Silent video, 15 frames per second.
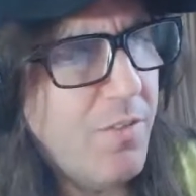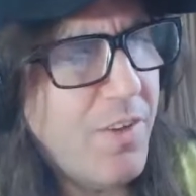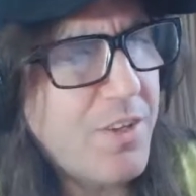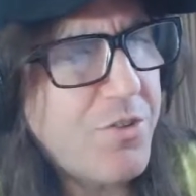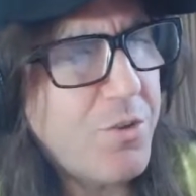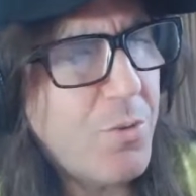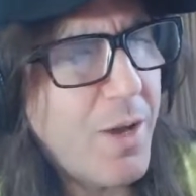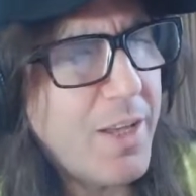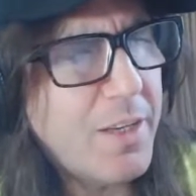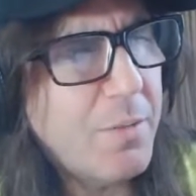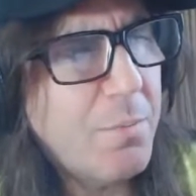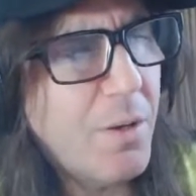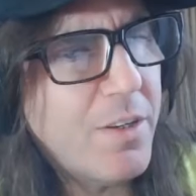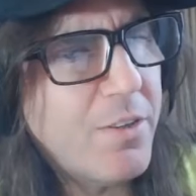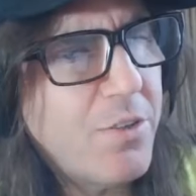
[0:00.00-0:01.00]

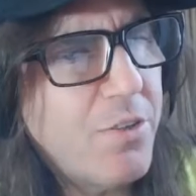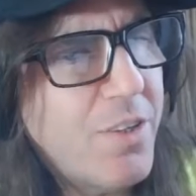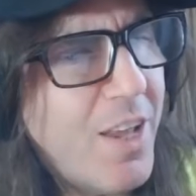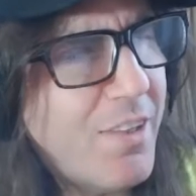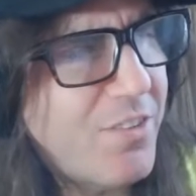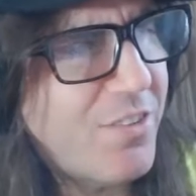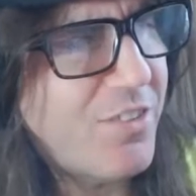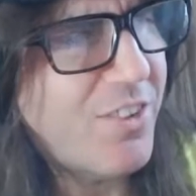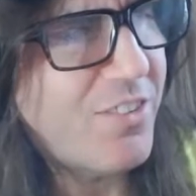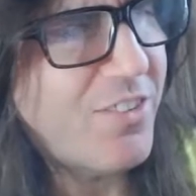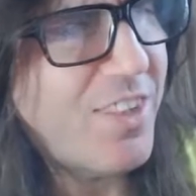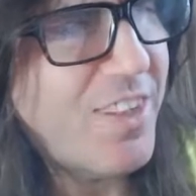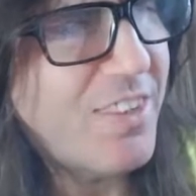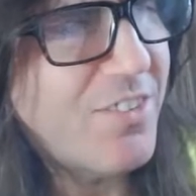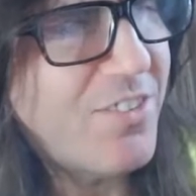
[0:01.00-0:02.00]
eventuated, but in two thousand sixteen,